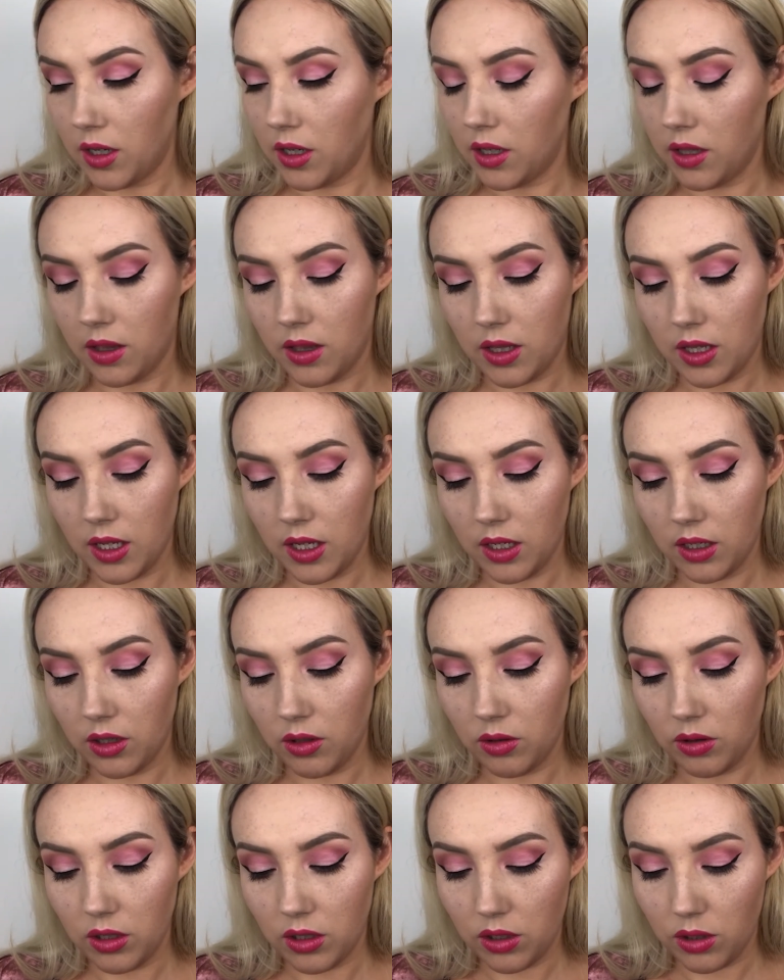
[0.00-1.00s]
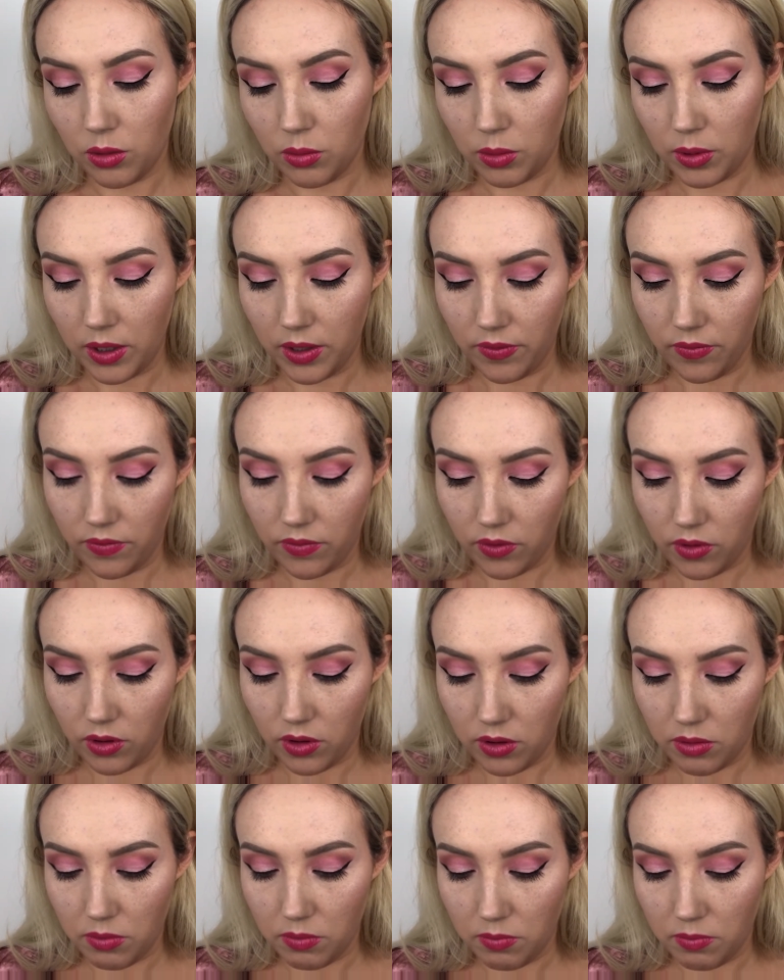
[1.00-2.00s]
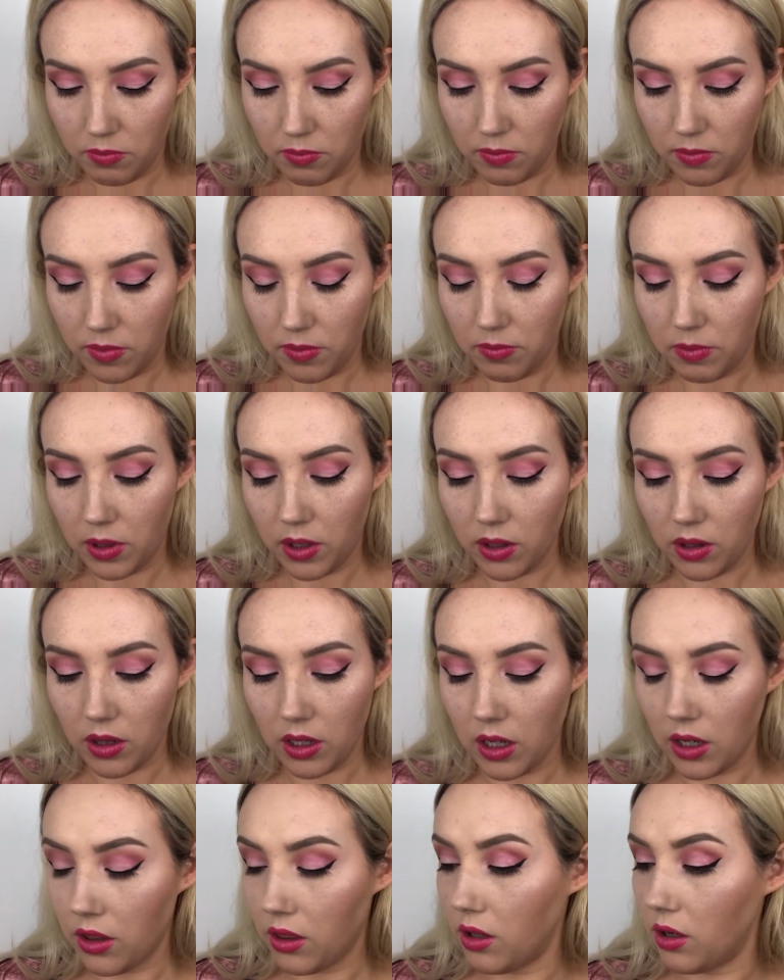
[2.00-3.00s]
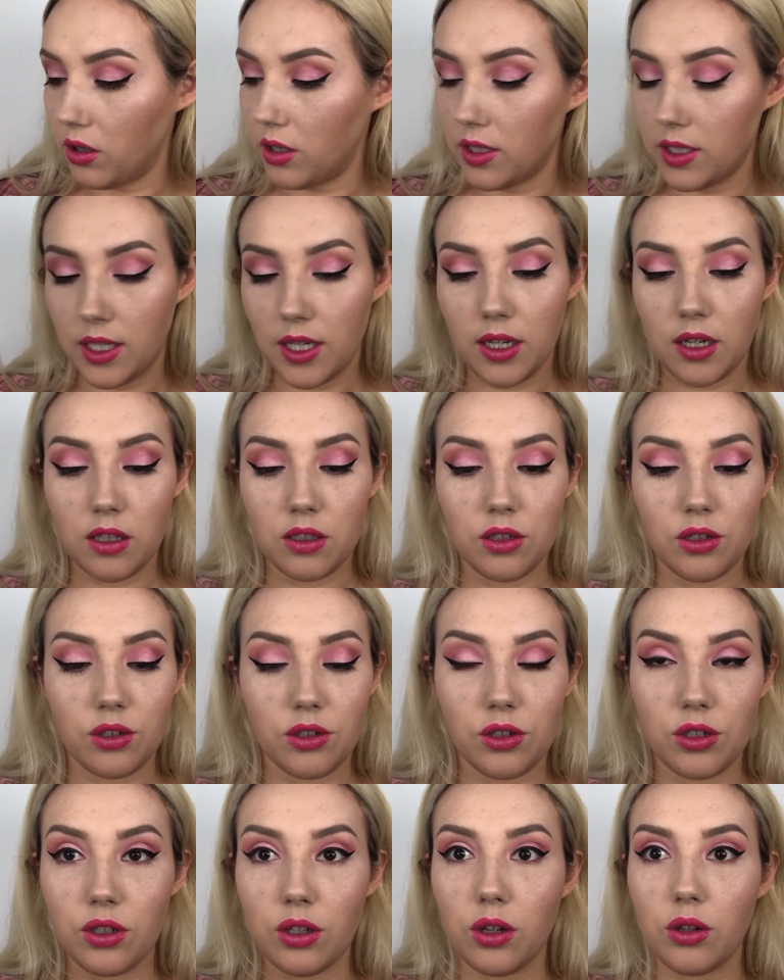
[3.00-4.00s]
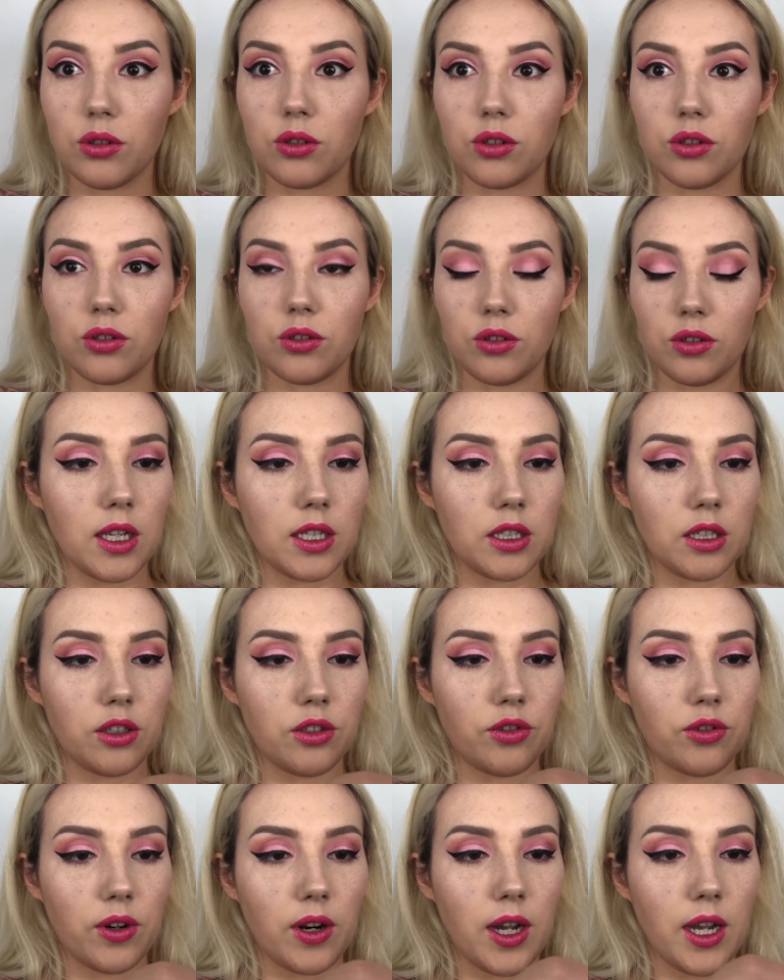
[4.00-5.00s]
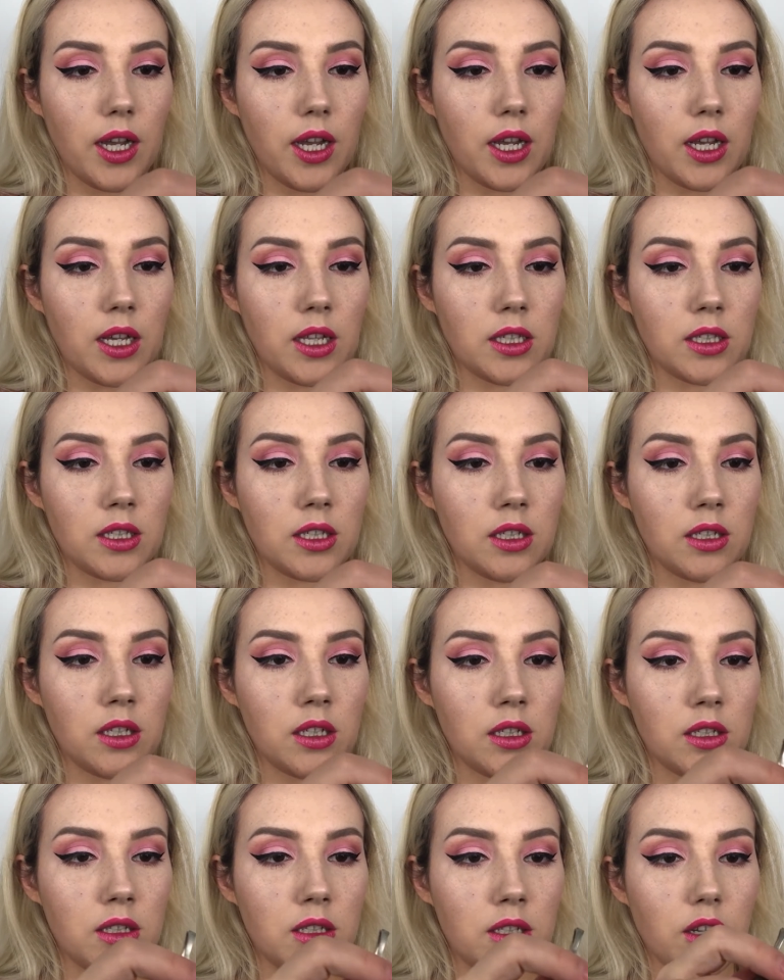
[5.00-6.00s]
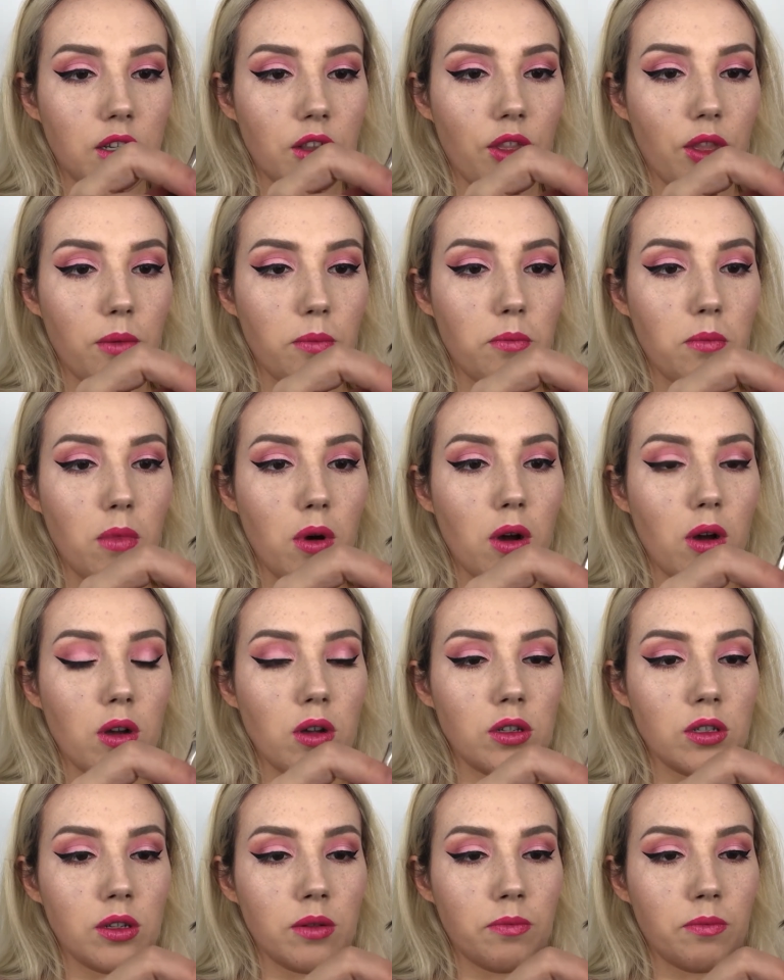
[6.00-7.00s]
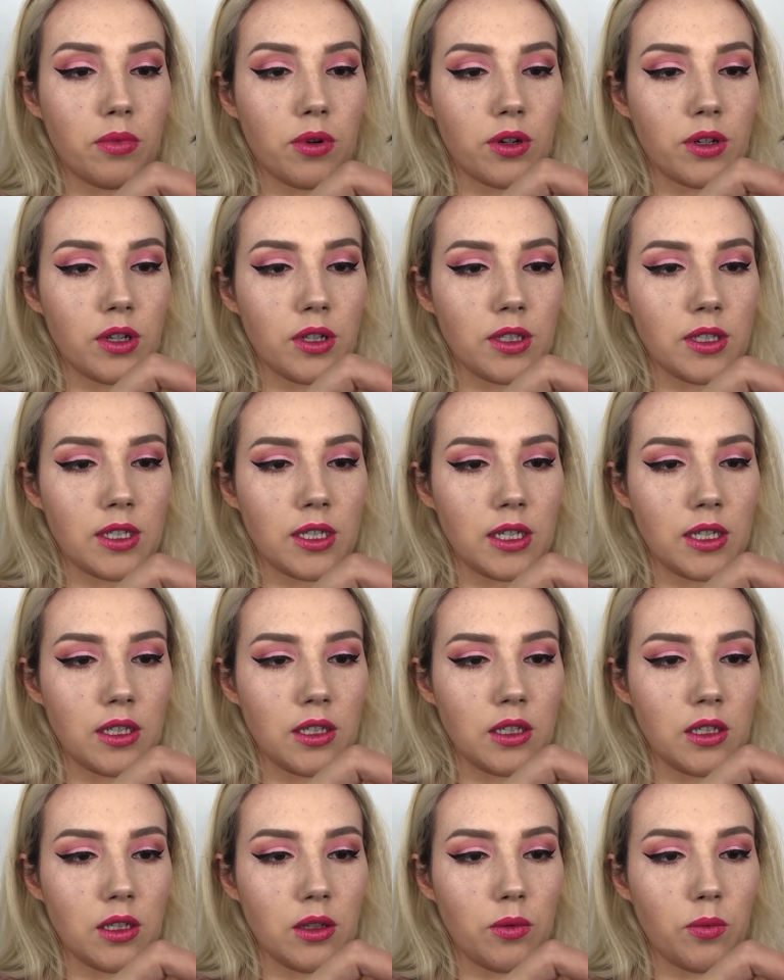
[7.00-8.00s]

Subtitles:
And then you need to wait for about like 30 seconds or so to let it dry. And this is the most important thing.